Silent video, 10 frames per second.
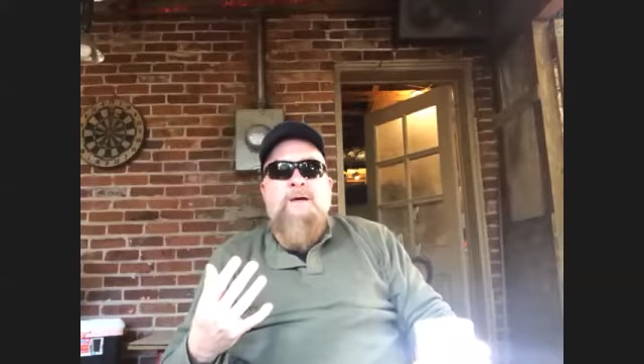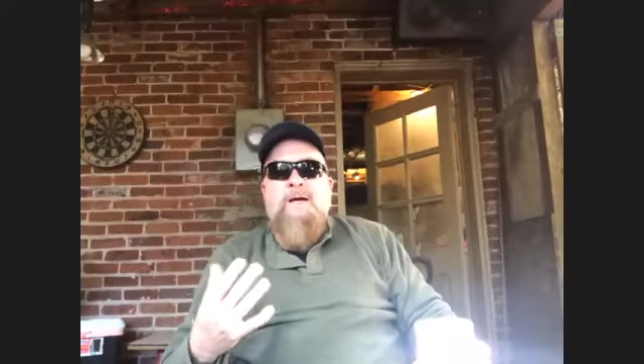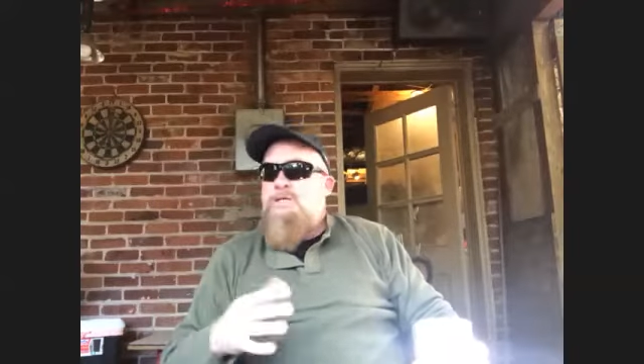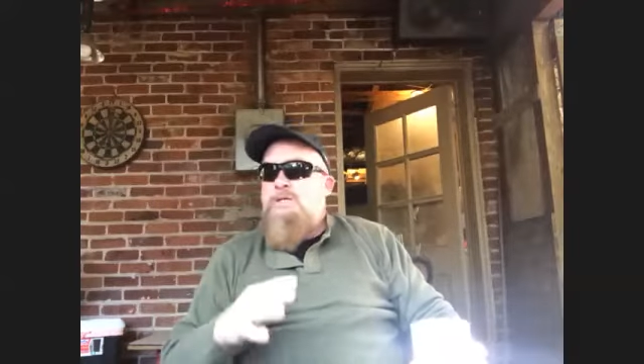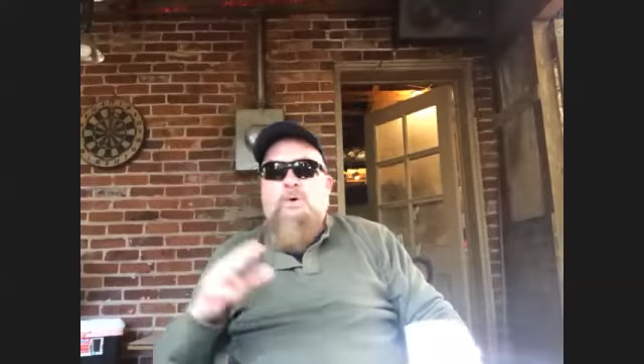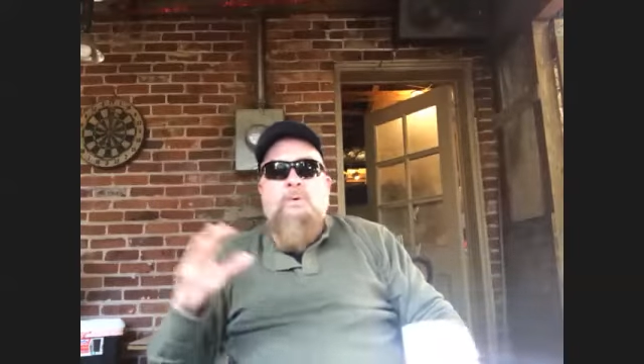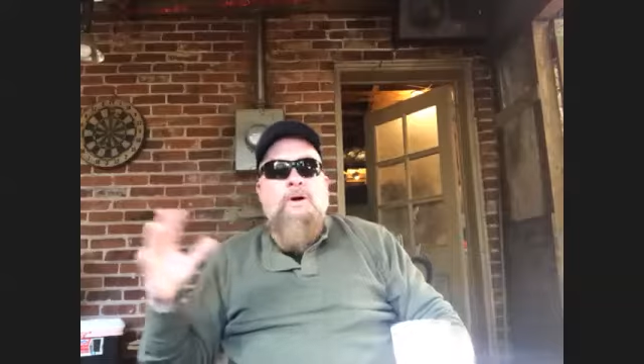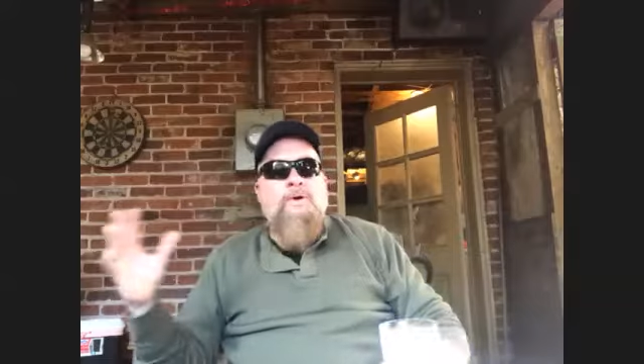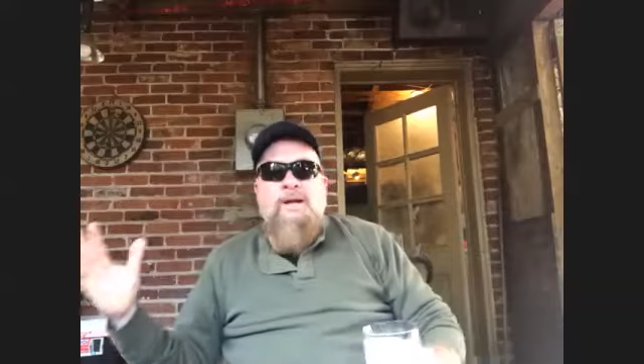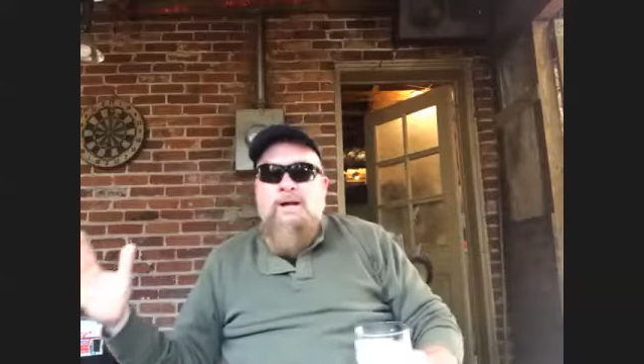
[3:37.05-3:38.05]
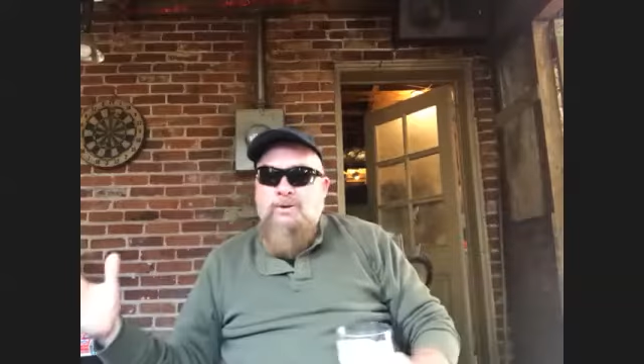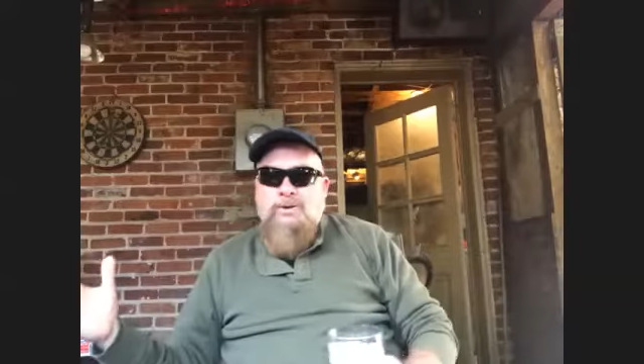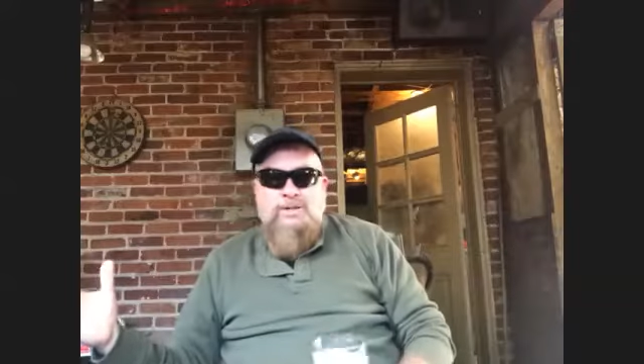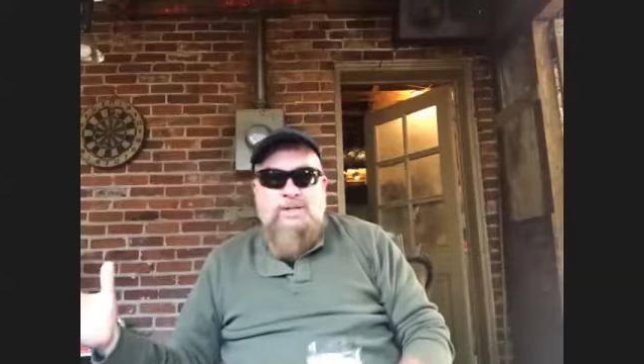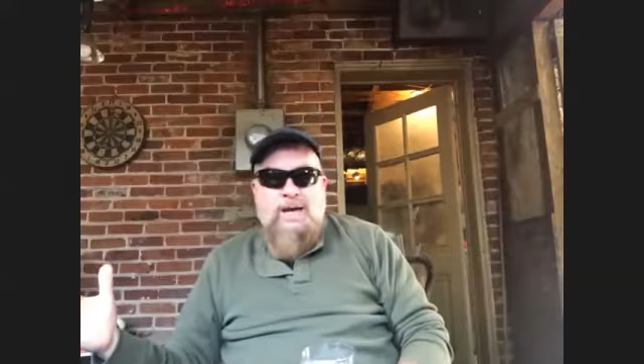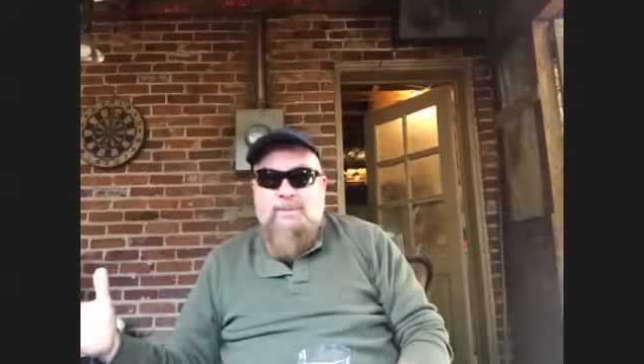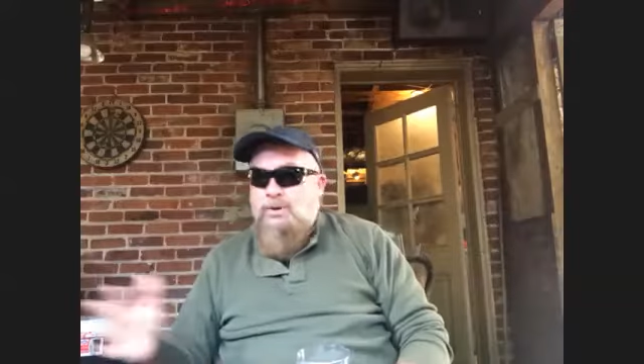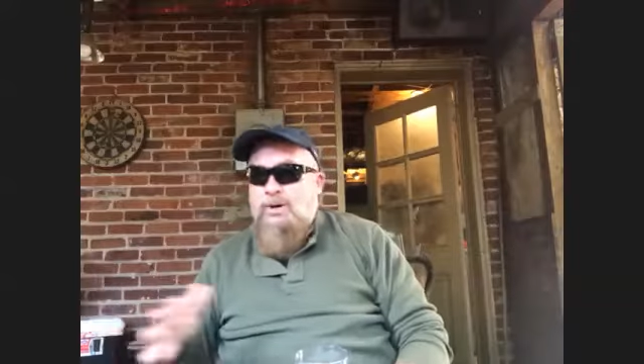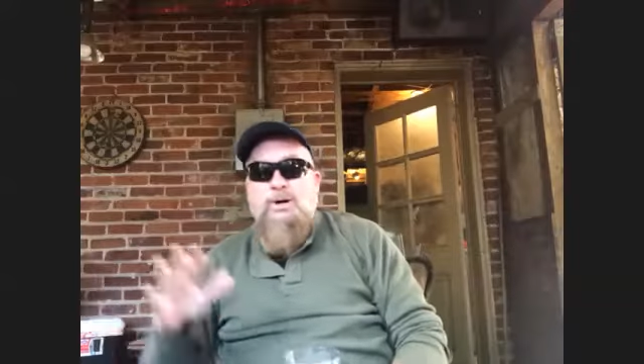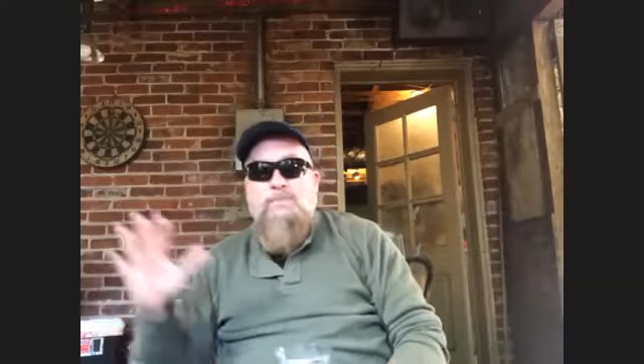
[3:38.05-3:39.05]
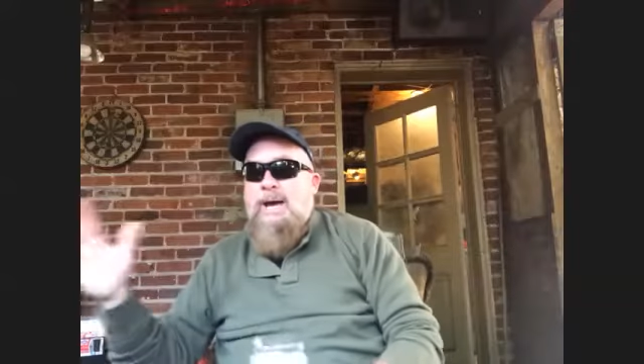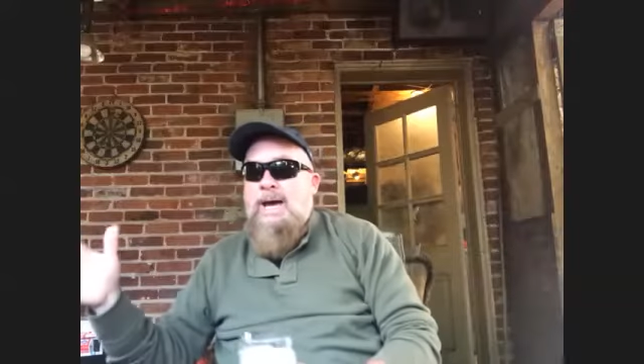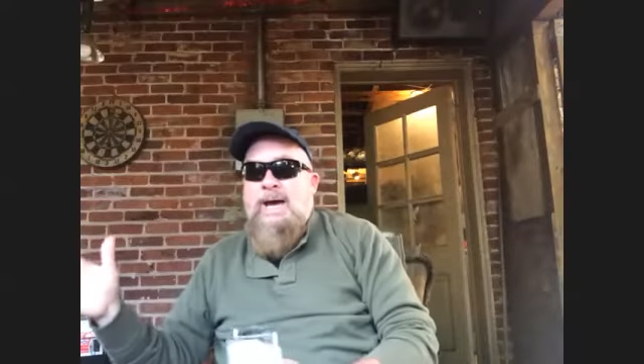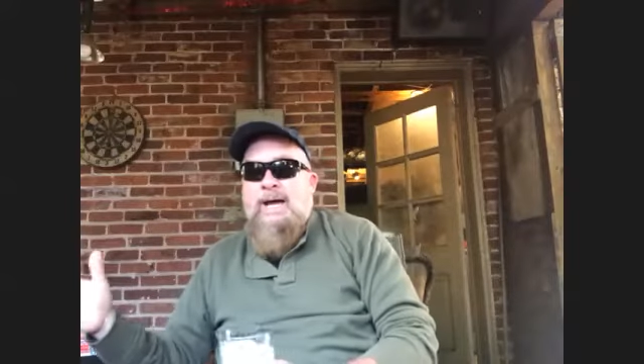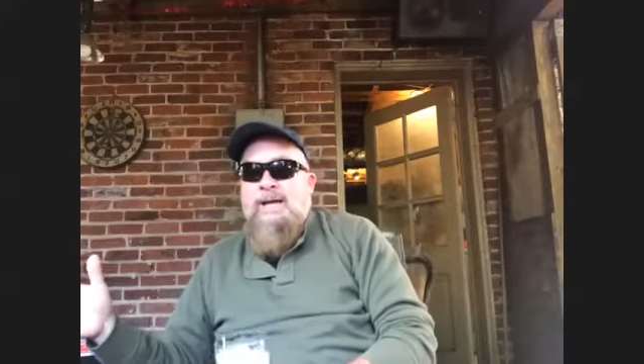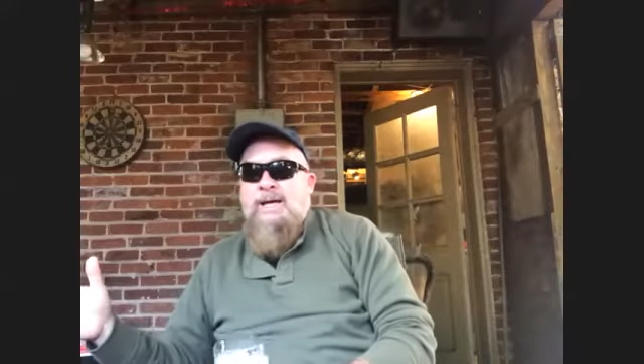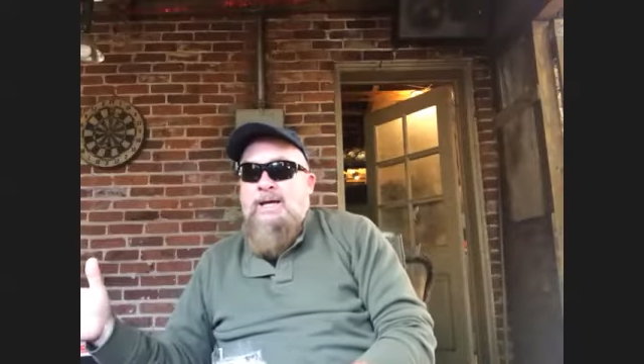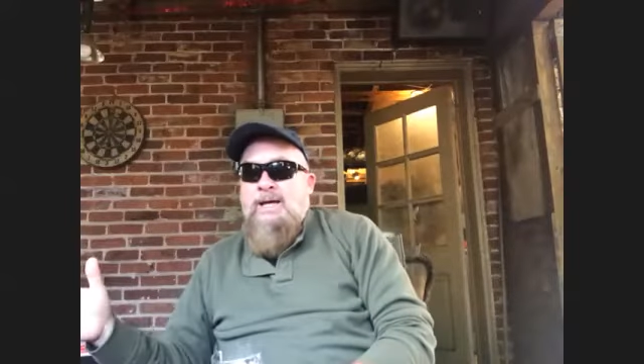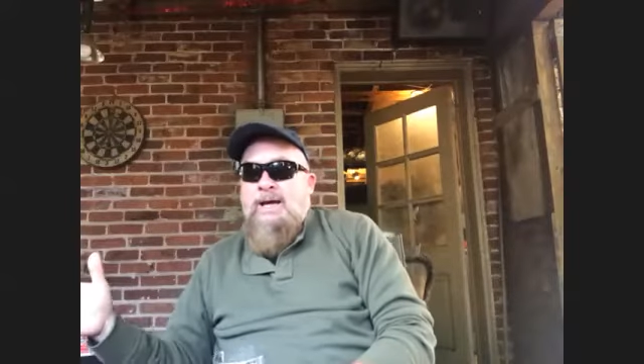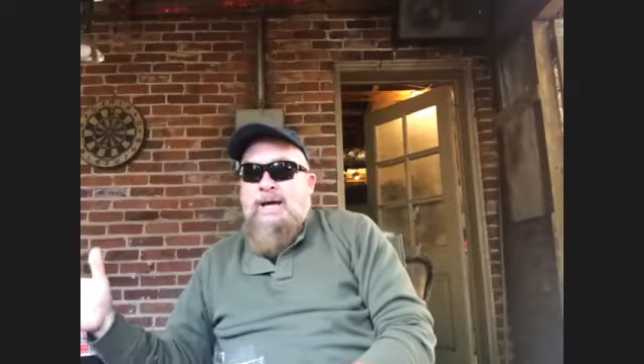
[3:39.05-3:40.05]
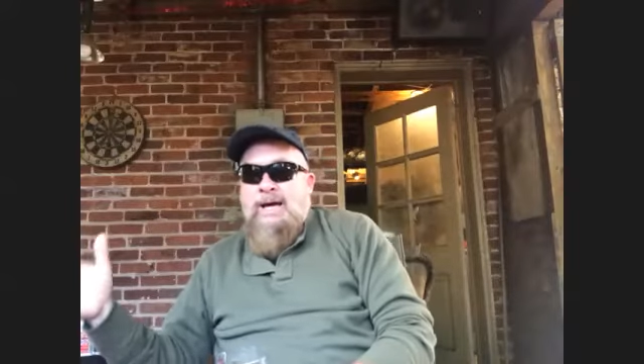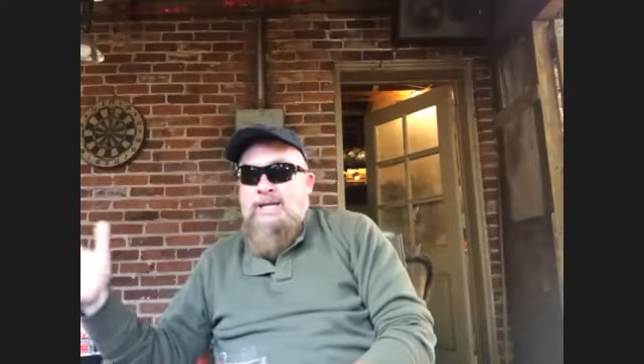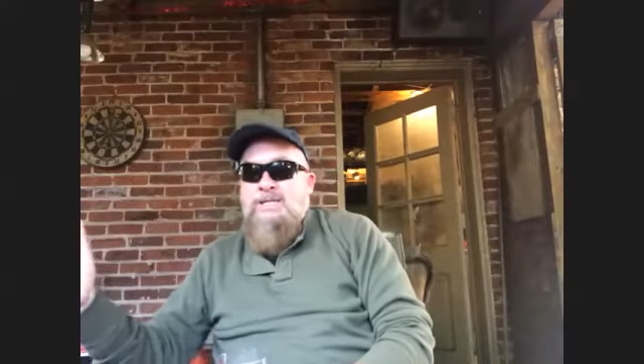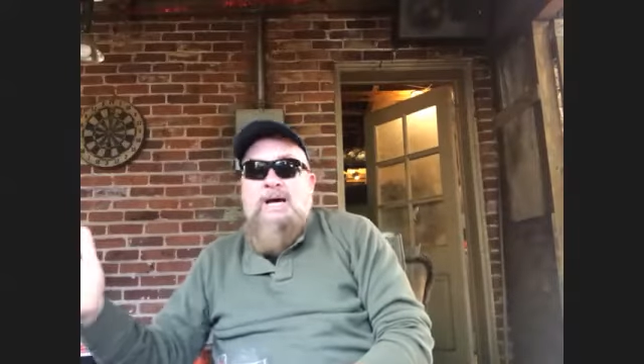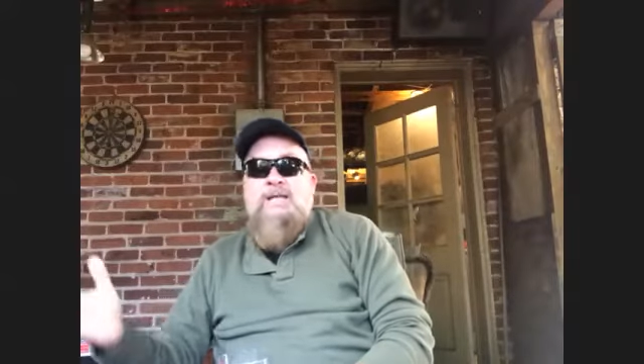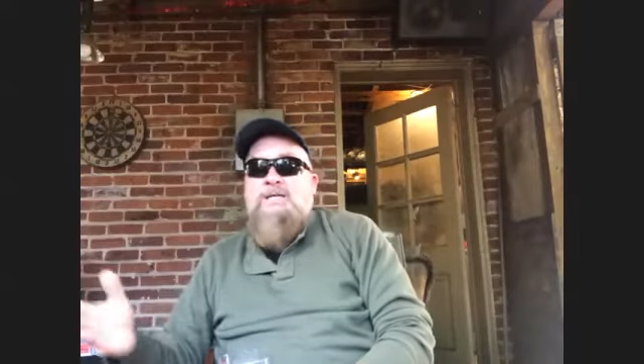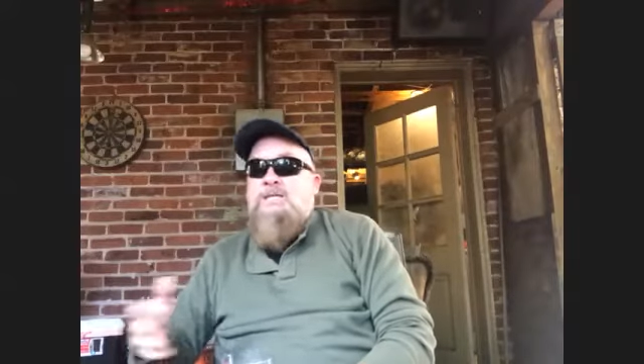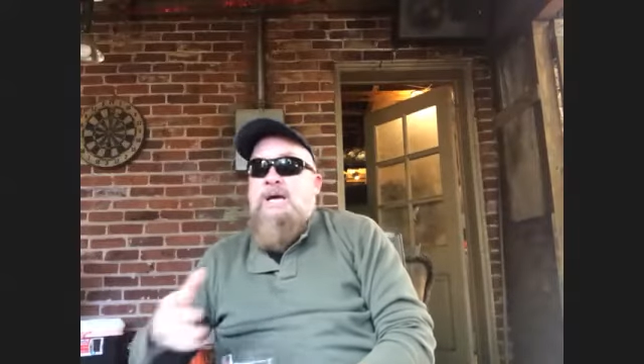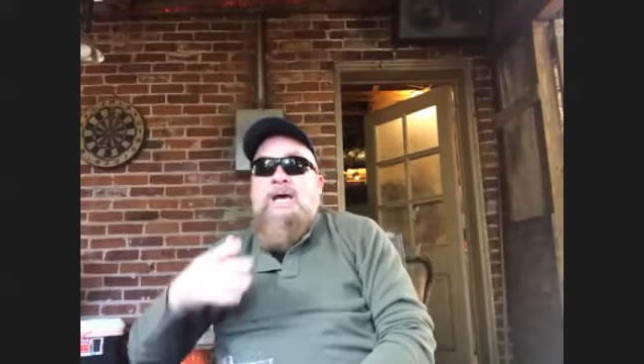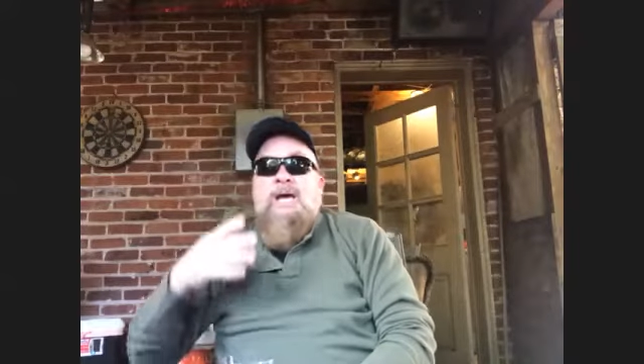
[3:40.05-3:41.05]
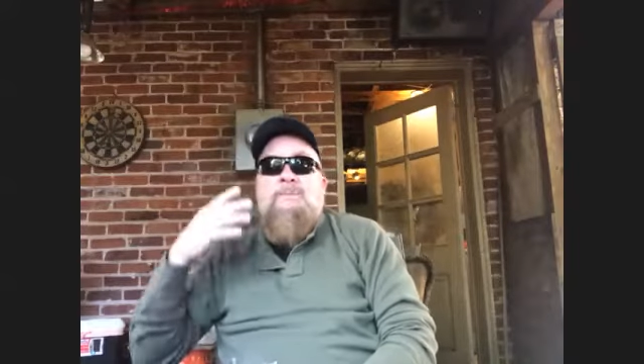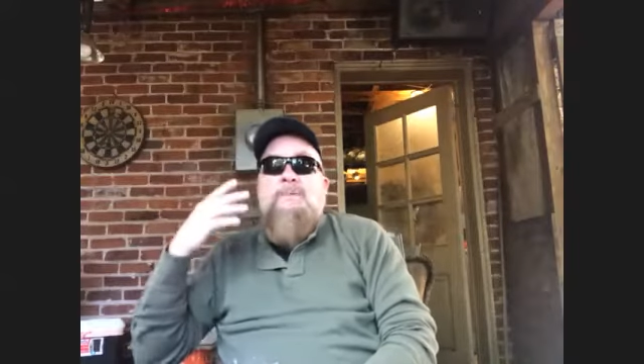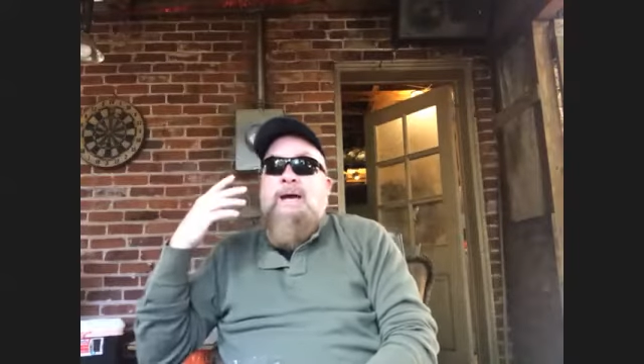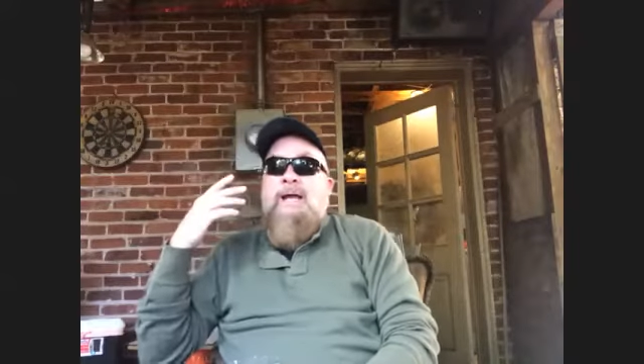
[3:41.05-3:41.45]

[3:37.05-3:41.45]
it's nowhere near the same. Good or bad, it's not the same.